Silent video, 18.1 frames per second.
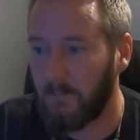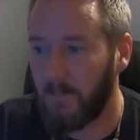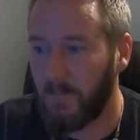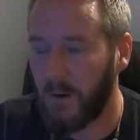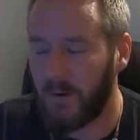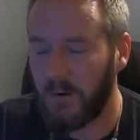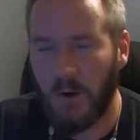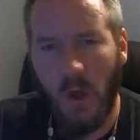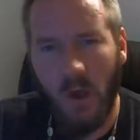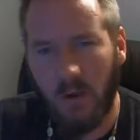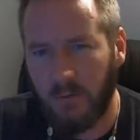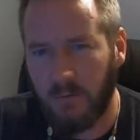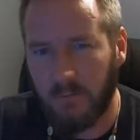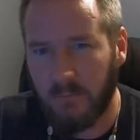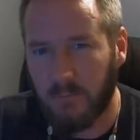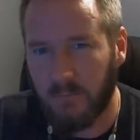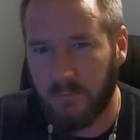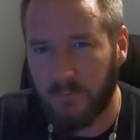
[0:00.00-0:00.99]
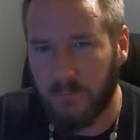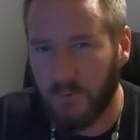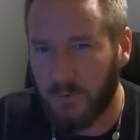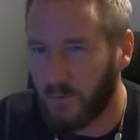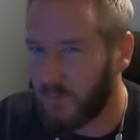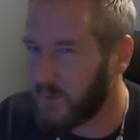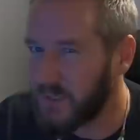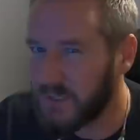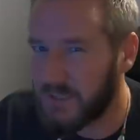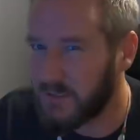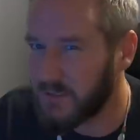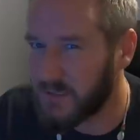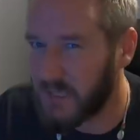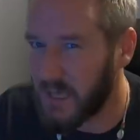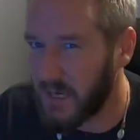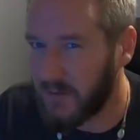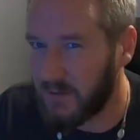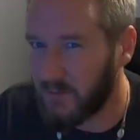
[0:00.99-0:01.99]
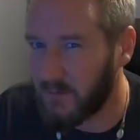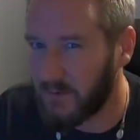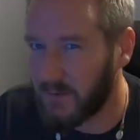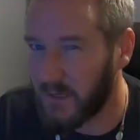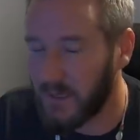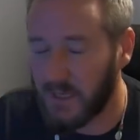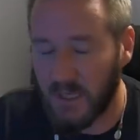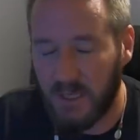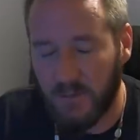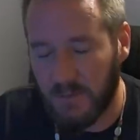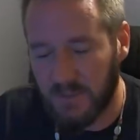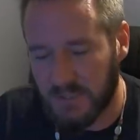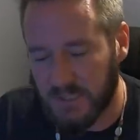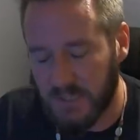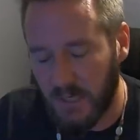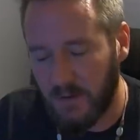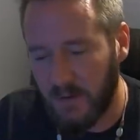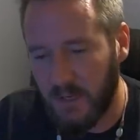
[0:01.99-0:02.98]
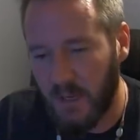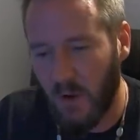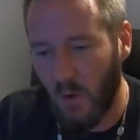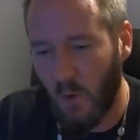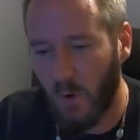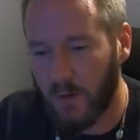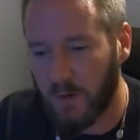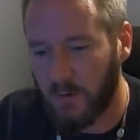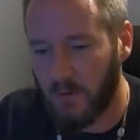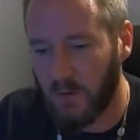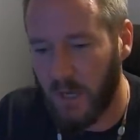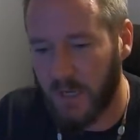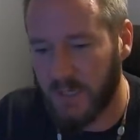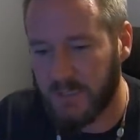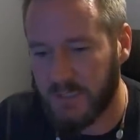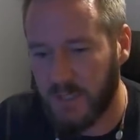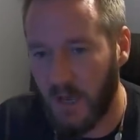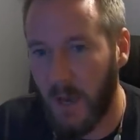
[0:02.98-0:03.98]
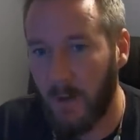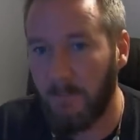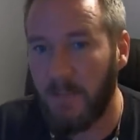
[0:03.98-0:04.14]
but not for the reasons that you think. He was studying oil as a